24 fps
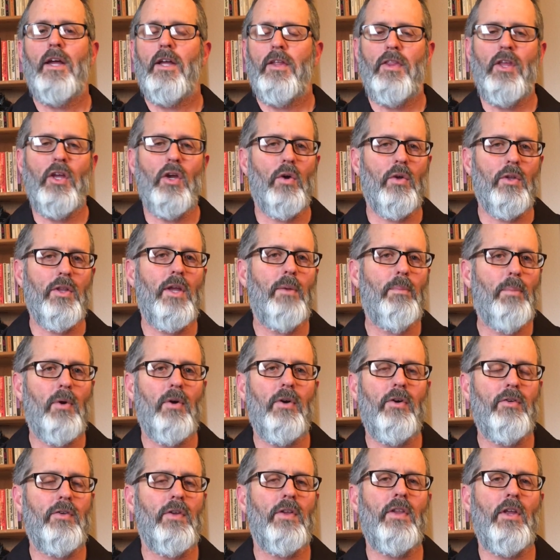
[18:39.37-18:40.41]
The only
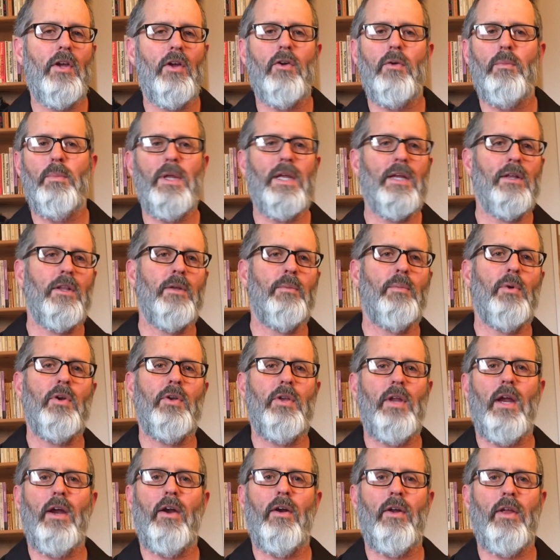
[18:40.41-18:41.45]
person that could be a
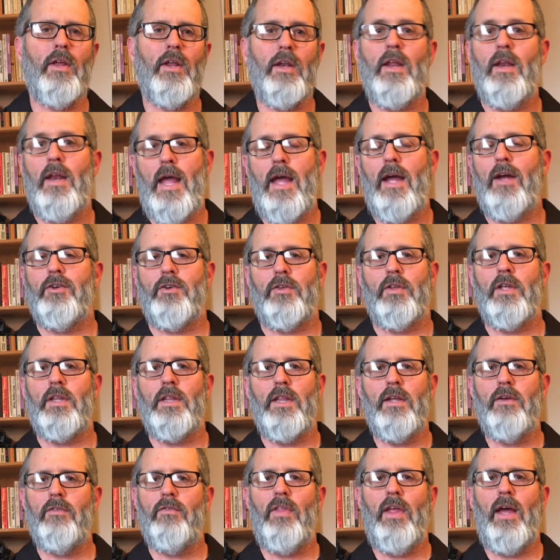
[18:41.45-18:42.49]
libertarian and actually
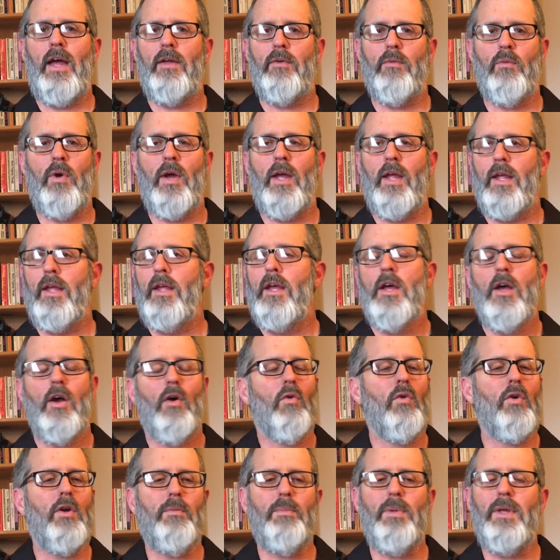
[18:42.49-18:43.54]
live that way
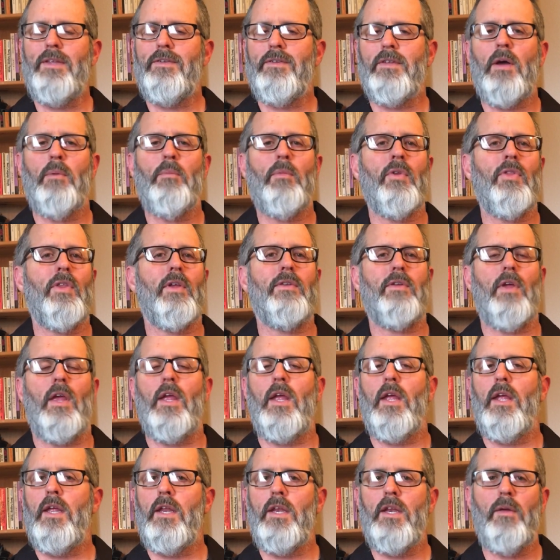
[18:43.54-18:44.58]
would be someone that's
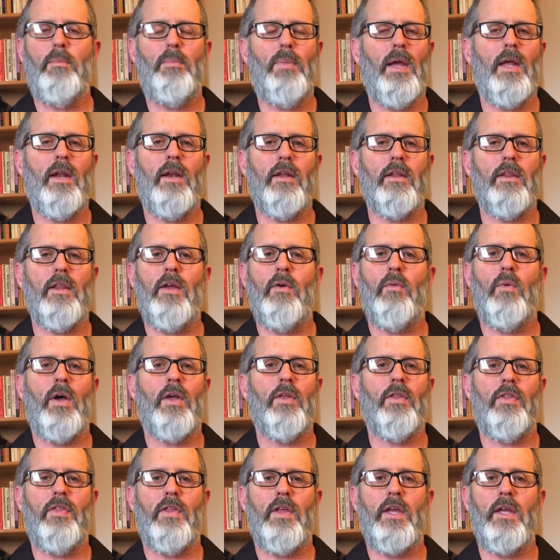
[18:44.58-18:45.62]
independently
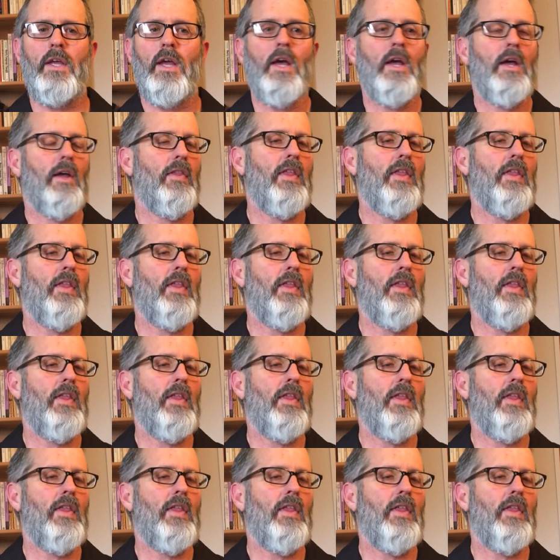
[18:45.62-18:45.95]
wealthy.